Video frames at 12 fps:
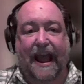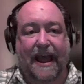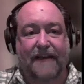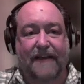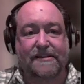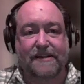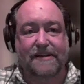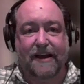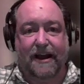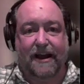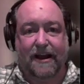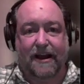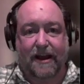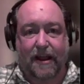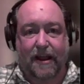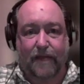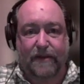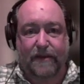And
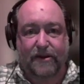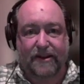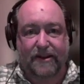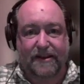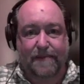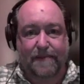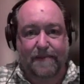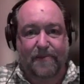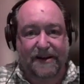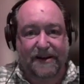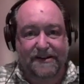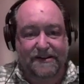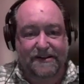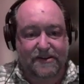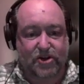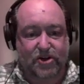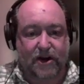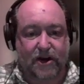if we look at the
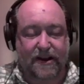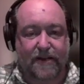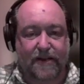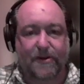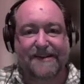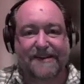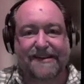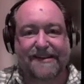abundance chart here,